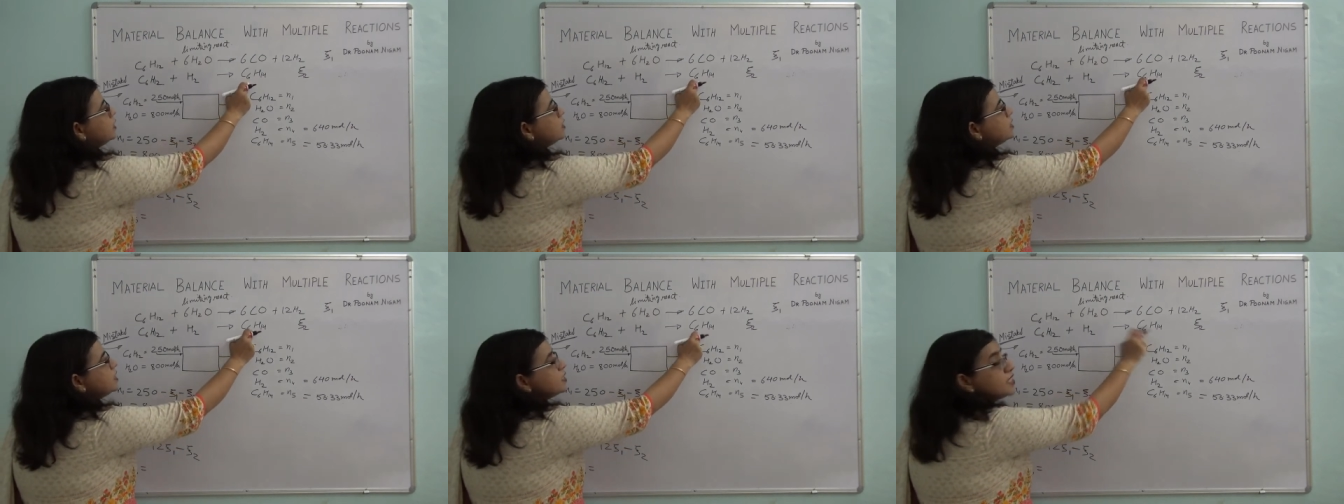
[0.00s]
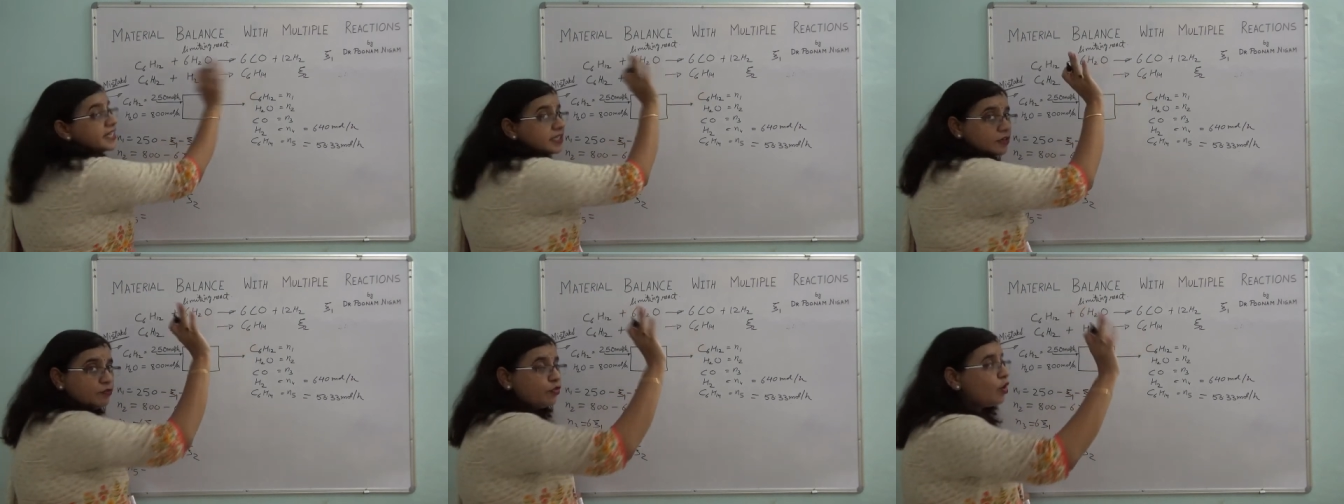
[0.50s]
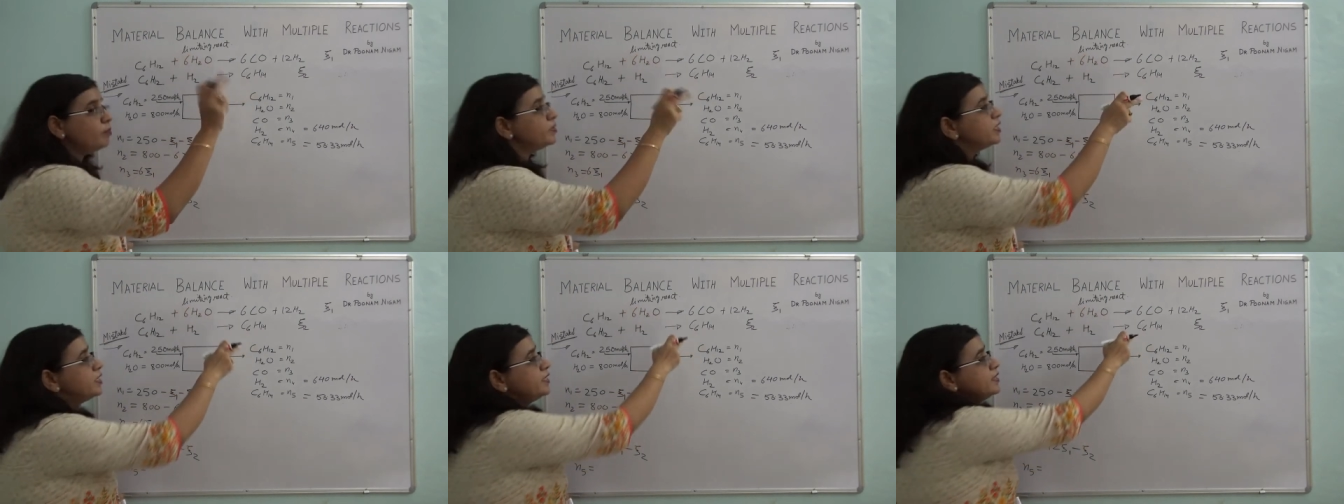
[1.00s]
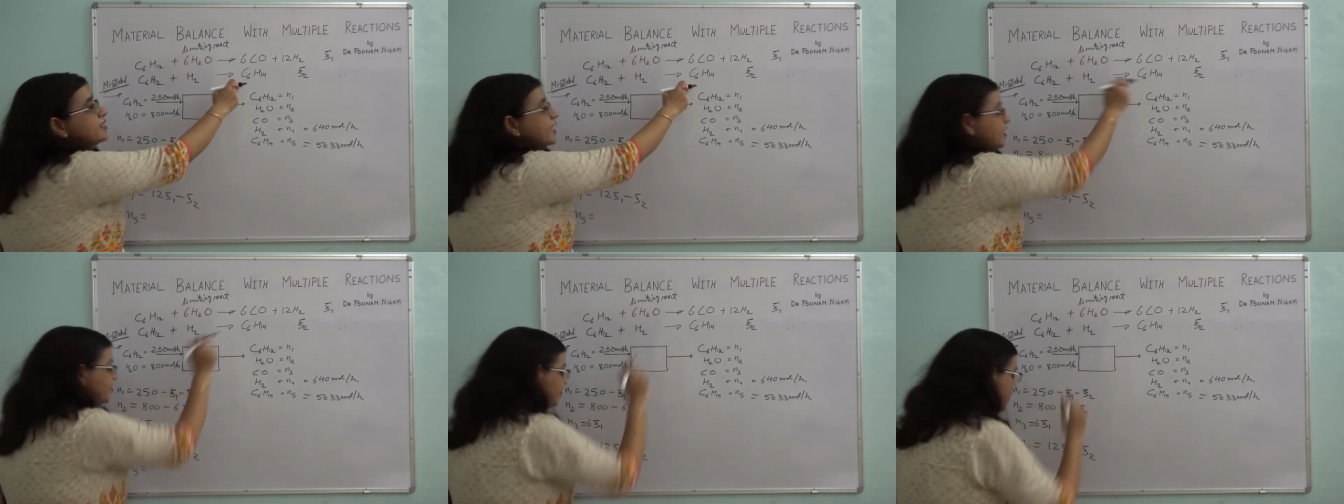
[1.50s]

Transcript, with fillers: It is just getting formed in the second